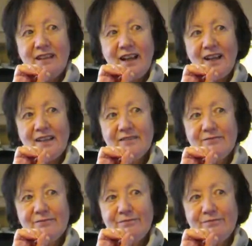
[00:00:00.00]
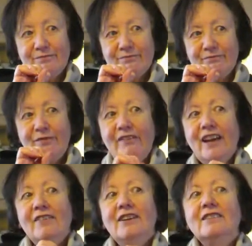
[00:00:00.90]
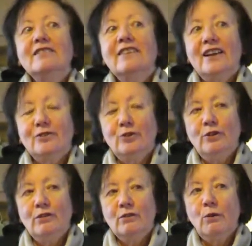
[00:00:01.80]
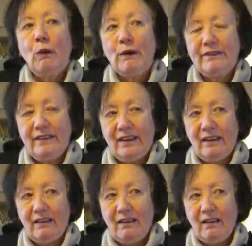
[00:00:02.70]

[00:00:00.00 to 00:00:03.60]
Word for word: rely very heavily on the textural quality,